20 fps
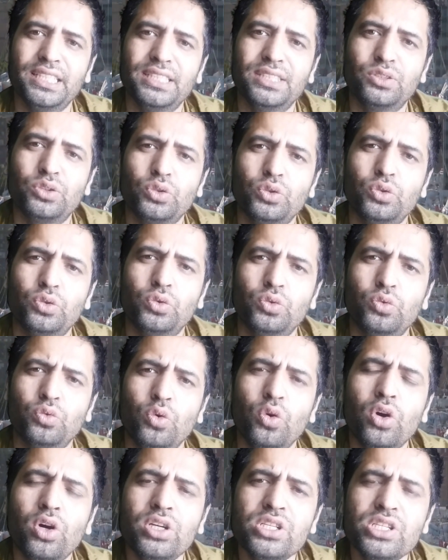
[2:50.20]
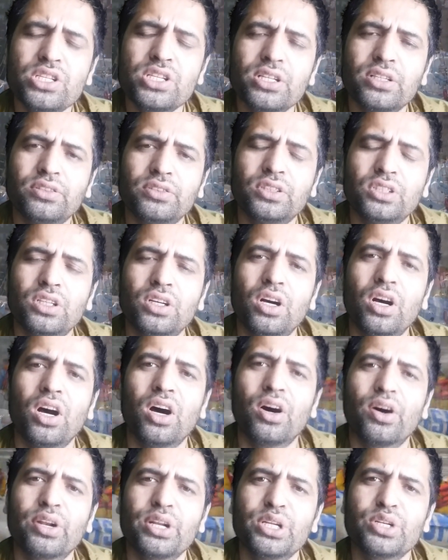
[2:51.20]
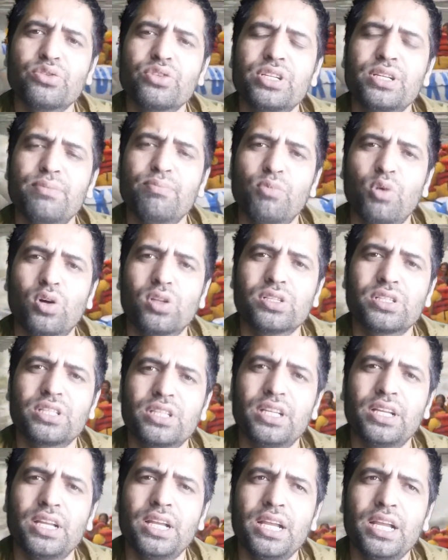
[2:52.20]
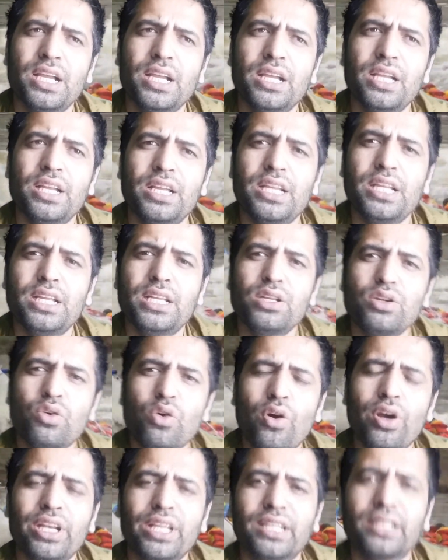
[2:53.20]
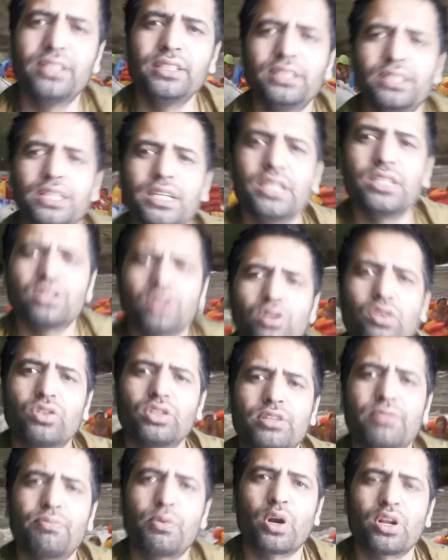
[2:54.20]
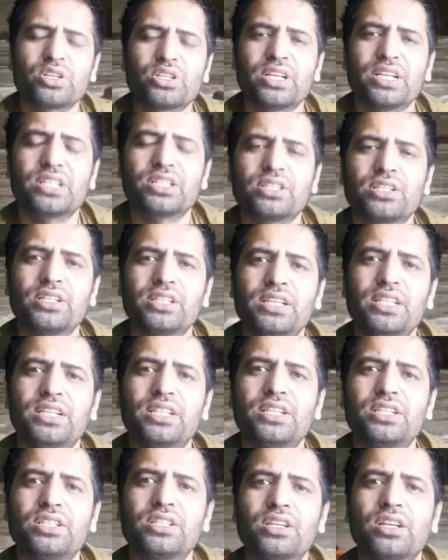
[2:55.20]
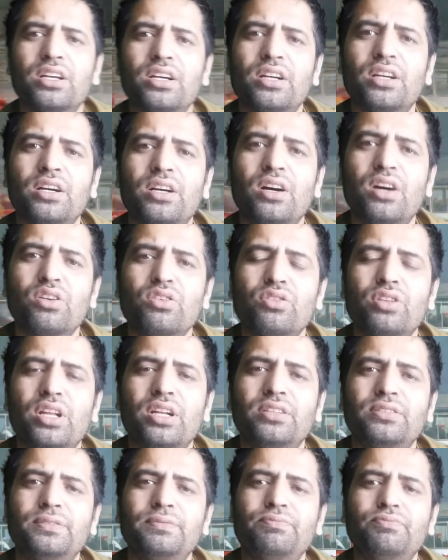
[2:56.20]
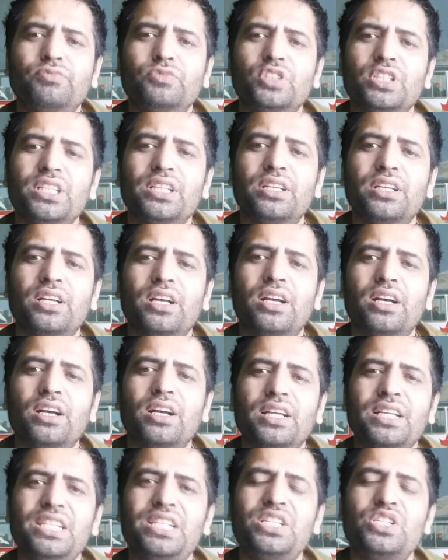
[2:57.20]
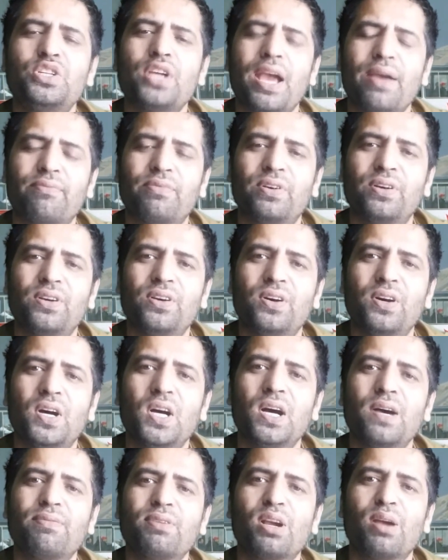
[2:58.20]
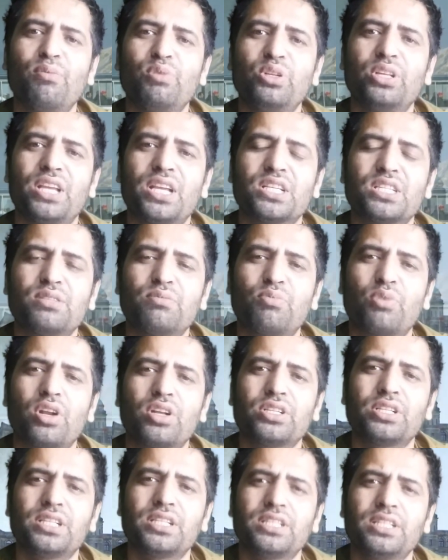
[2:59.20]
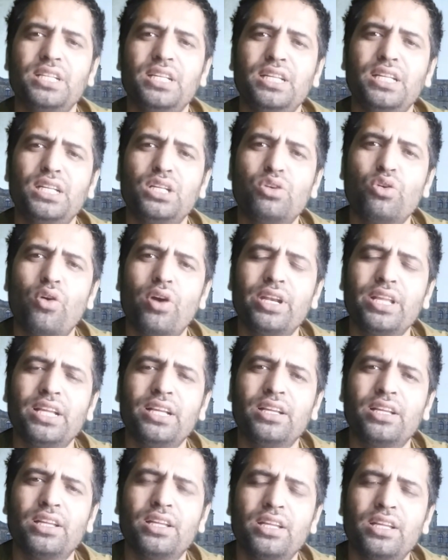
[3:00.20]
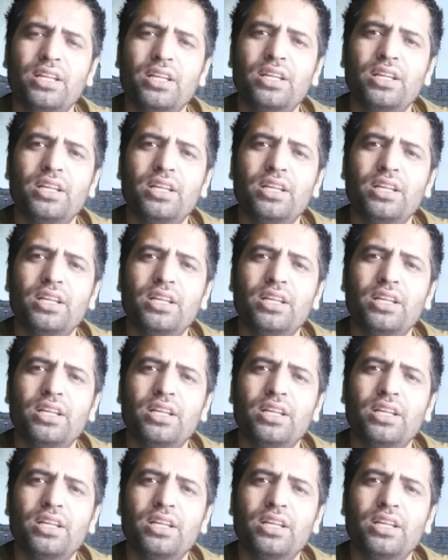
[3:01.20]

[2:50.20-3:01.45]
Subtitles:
into words or into symbols. Encoding is another process, is another step of communication process. In encoding,